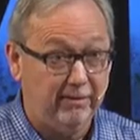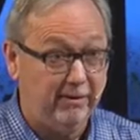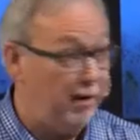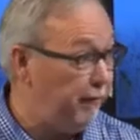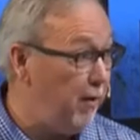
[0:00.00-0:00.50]

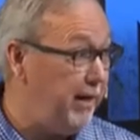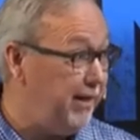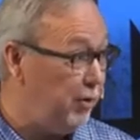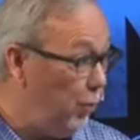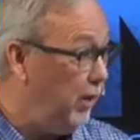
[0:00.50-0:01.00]
You're not
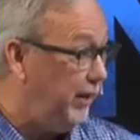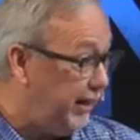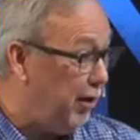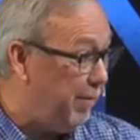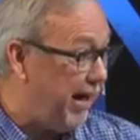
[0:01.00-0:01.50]
phony. You really
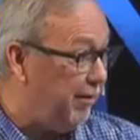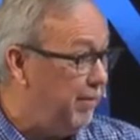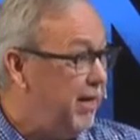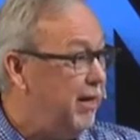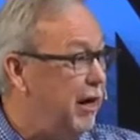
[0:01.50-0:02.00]
care about
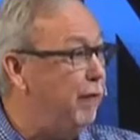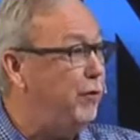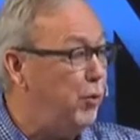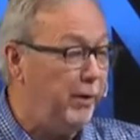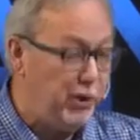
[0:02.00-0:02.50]
him if
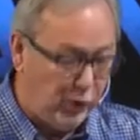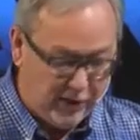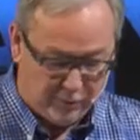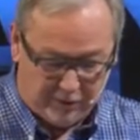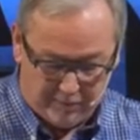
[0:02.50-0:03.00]
you
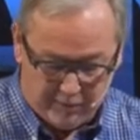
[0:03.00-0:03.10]
rejoice with him.